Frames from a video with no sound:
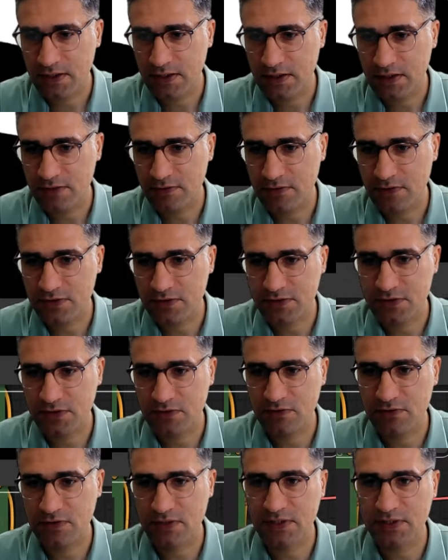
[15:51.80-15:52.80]
here also
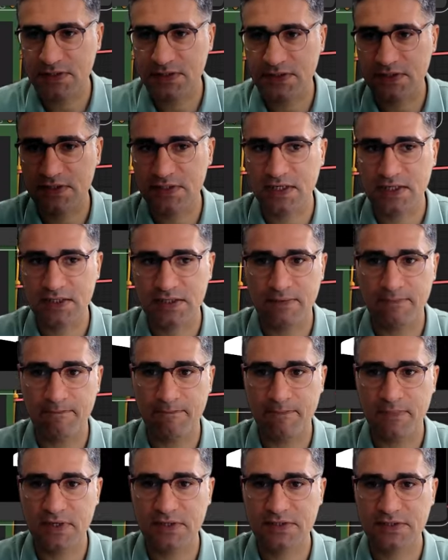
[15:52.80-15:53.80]
you can see that the
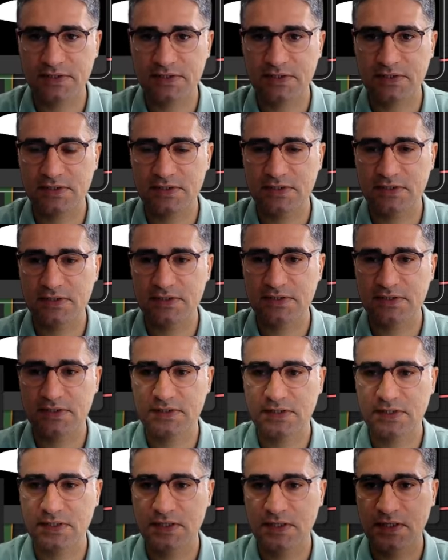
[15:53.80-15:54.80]
mask
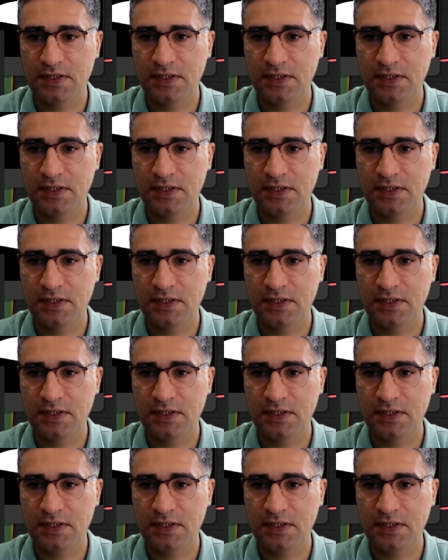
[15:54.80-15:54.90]
is